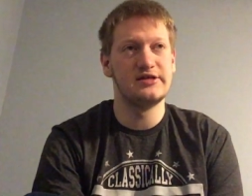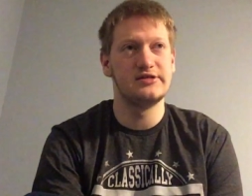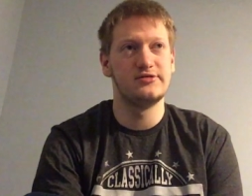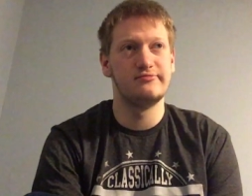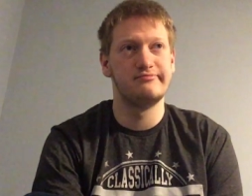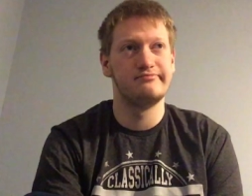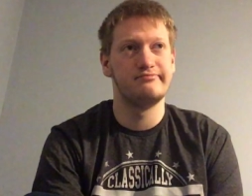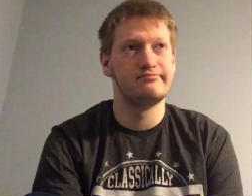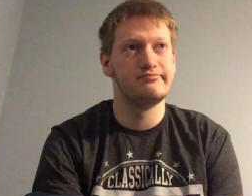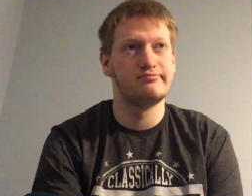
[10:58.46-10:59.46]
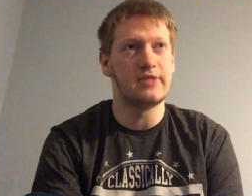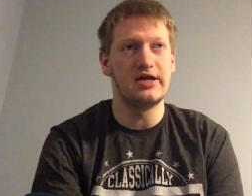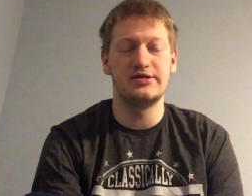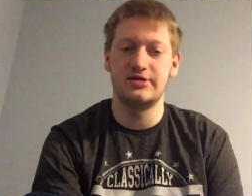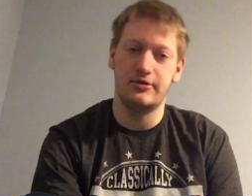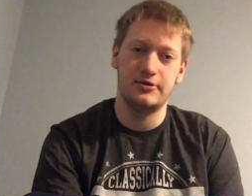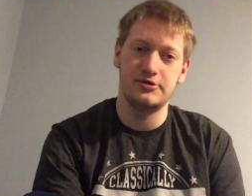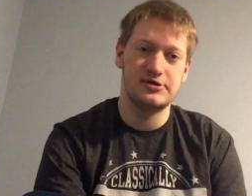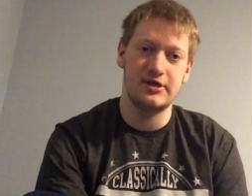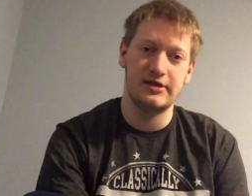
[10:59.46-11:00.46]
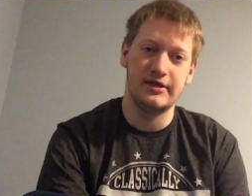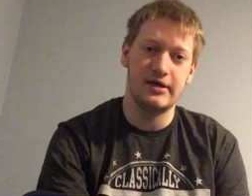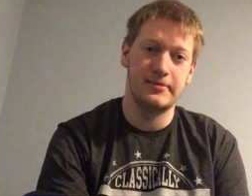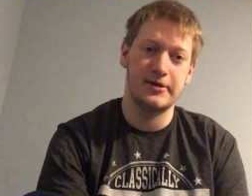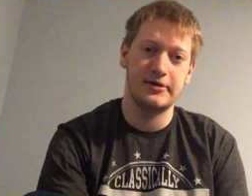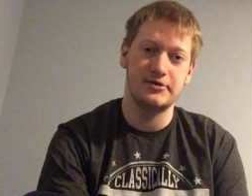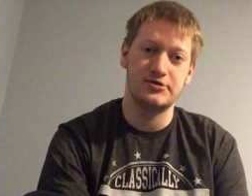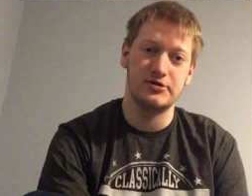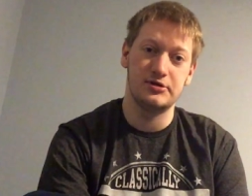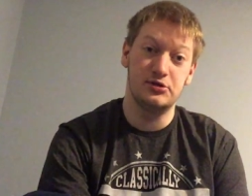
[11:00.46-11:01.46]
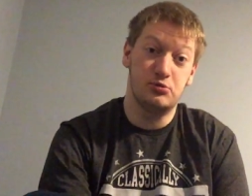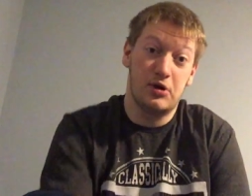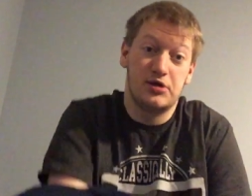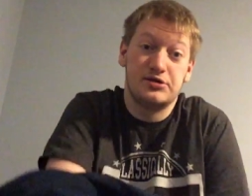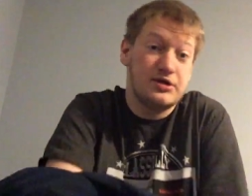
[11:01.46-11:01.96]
I just, I just don't understand the gaming industry as well